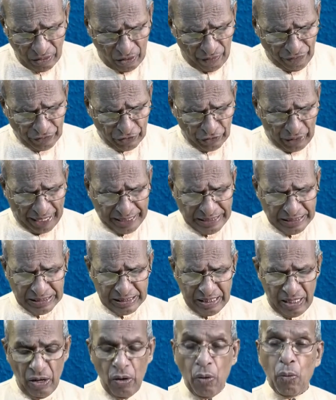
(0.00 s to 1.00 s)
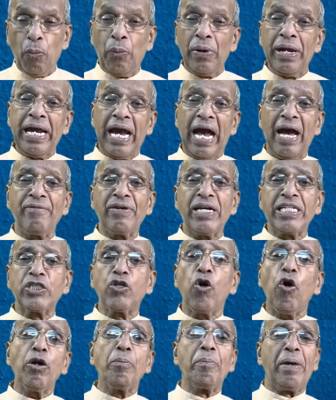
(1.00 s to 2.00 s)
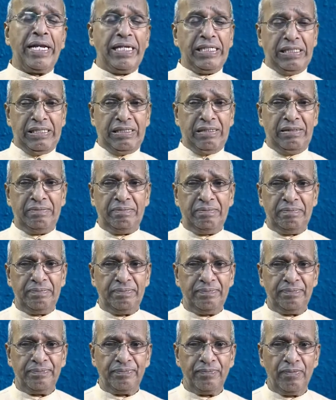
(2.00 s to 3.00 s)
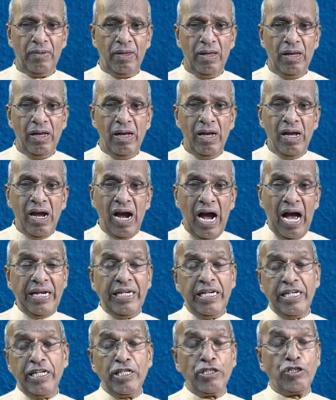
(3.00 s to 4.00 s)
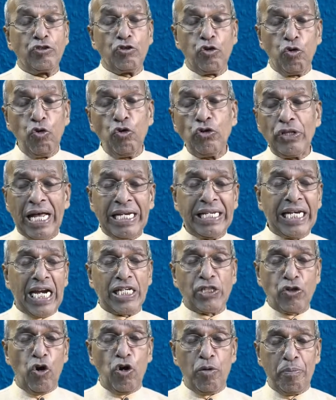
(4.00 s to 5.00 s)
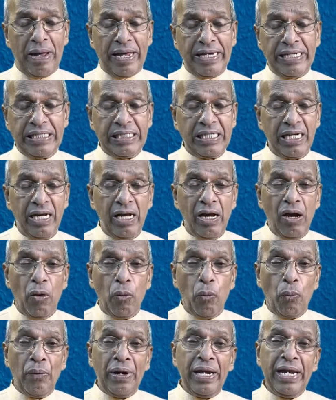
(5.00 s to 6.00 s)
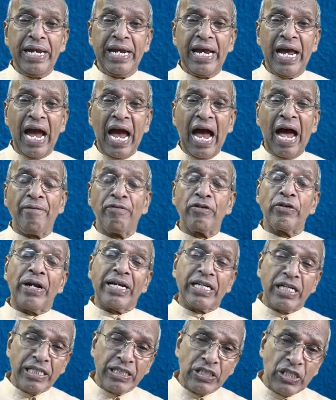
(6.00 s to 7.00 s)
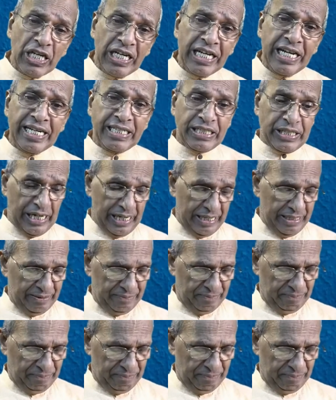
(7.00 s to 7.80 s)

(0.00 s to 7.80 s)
of Christ, we have atonement. And it is through that atonement we have reconciliation.